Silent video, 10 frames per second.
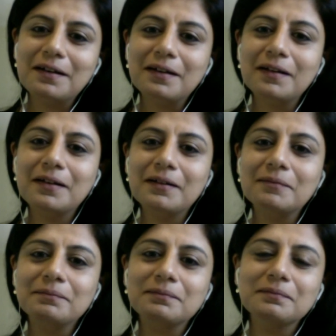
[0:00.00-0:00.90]

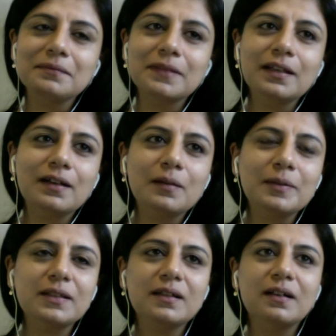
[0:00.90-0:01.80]

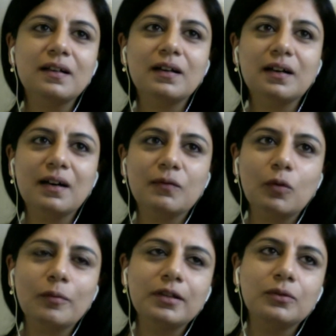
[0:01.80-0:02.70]
Here was a
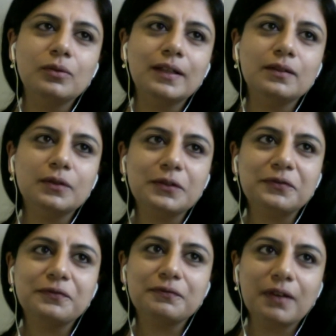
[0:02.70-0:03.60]
woman who had
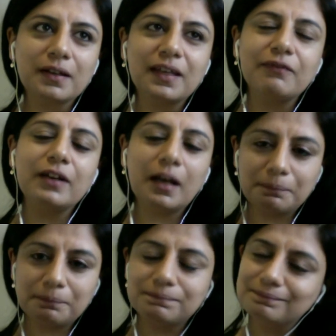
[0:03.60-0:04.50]
sort of
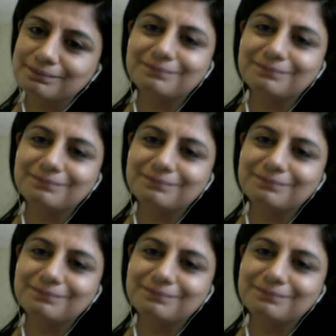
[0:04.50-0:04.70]
given up